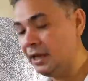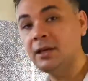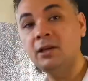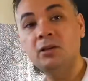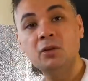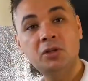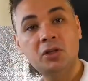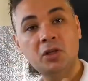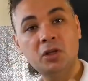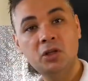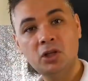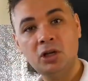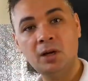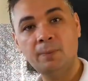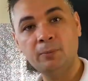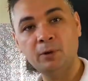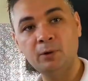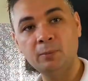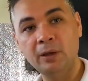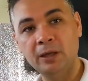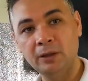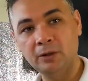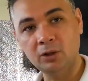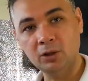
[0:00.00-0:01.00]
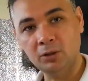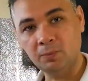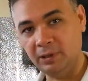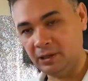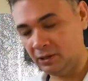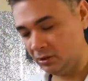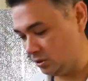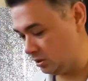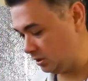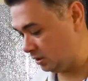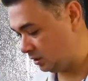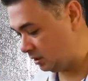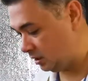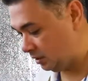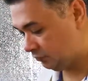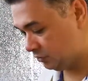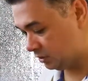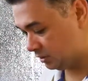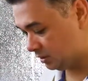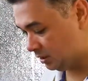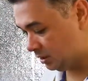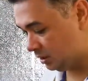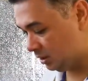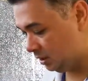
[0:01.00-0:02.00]
like using chopped tomatoes because it
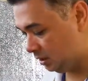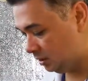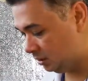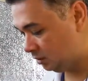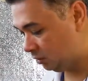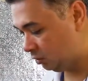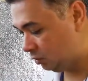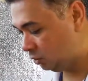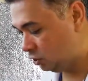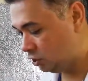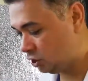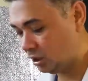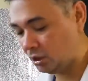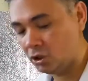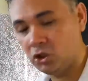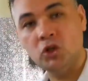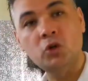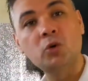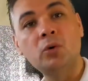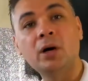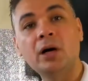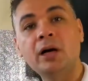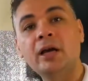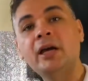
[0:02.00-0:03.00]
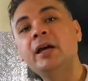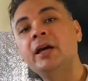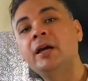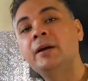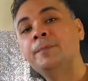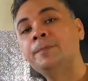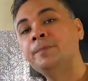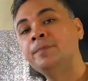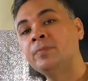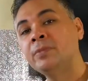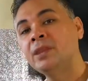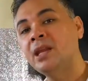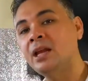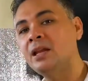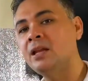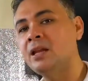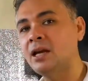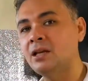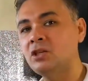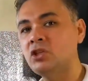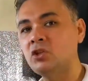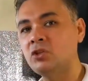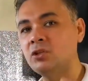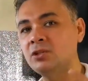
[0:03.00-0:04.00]
gives the whole shakshuka a
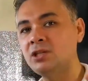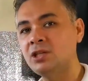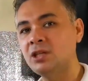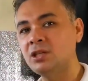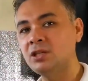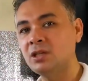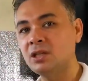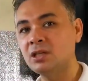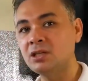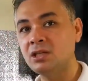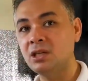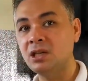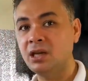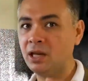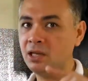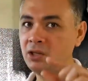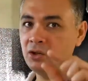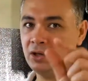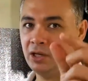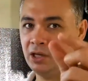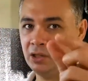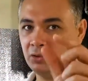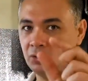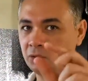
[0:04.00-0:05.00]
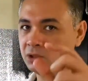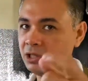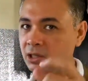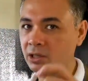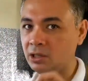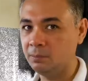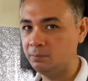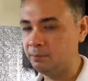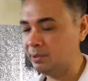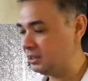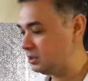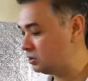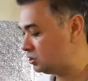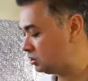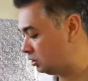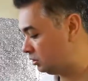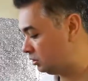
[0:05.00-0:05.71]
nice consistency, and you get those little bits